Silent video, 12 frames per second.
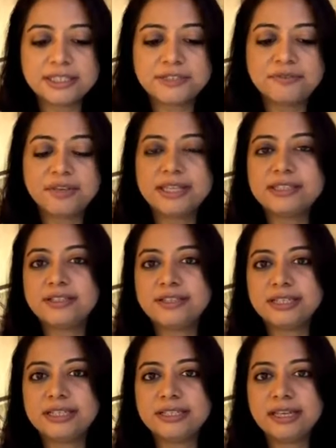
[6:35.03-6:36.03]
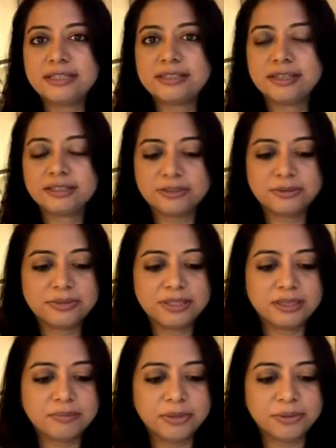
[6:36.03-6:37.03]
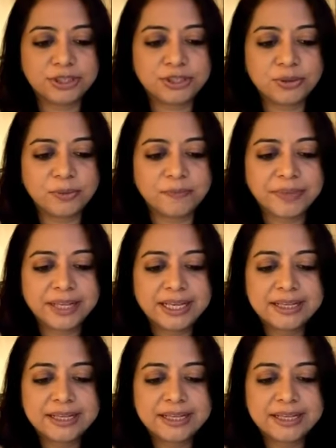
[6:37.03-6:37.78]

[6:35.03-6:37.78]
its phase 3 data to the WHO.